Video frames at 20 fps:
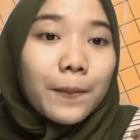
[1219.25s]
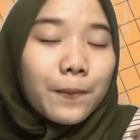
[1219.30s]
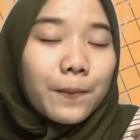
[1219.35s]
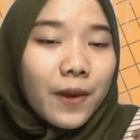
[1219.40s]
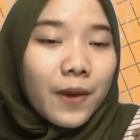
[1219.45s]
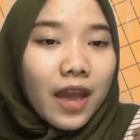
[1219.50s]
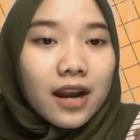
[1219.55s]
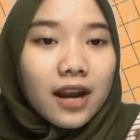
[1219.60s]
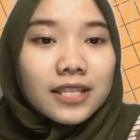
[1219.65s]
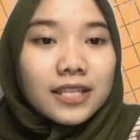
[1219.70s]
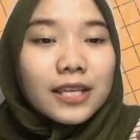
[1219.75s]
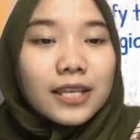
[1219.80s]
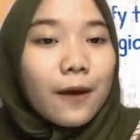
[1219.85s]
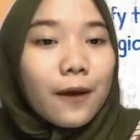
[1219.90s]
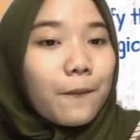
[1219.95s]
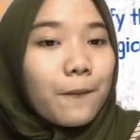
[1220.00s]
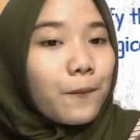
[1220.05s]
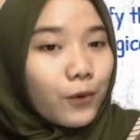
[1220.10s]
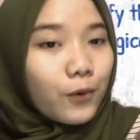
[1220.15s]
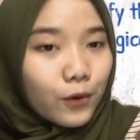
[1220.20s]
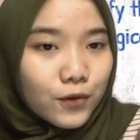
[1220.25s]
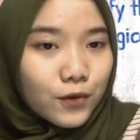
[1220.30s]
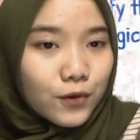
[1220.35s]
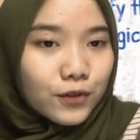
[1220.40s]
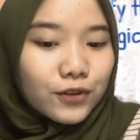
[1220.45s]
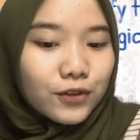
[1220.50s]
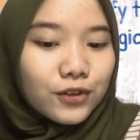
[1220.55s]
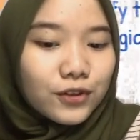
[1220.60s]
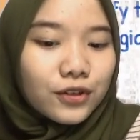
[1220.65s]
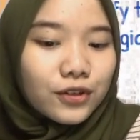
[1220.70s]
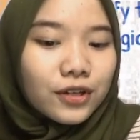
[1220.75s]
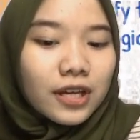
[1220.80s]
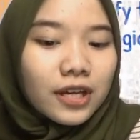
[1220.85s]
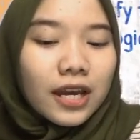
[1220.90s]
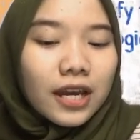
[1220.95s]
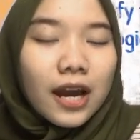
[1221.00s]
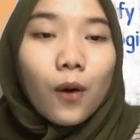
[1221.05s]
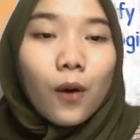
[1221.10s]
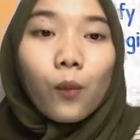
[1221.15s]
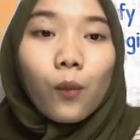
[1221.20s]
pairs approach.
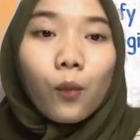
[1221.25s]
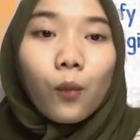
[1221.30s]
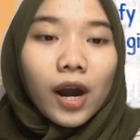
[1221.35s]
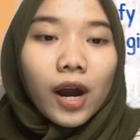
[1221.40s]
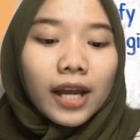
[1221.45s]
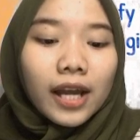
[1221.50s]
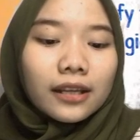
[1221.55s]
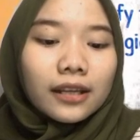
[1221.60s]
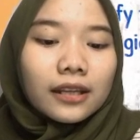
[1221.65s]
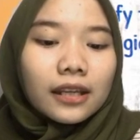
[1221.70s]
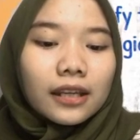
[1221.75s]
1.